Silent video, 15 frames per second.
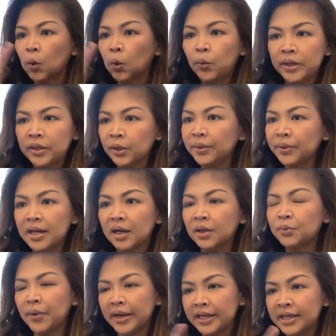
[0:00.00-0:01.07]
with or
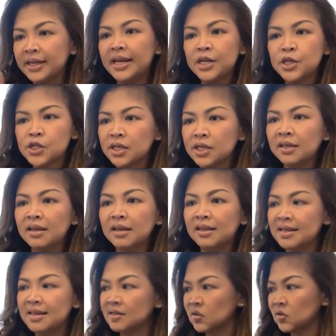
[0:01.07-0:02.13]
without regulation,
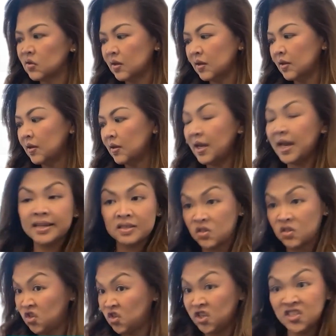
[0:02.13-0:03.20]

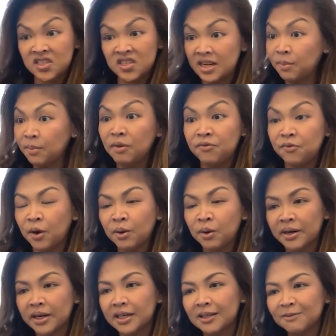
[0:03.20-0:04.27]
it's just going to move
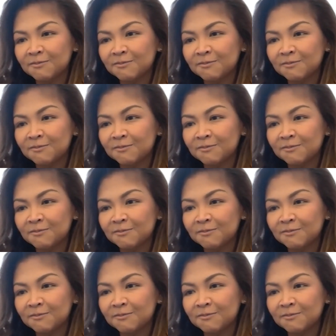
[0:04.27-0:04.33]
forward.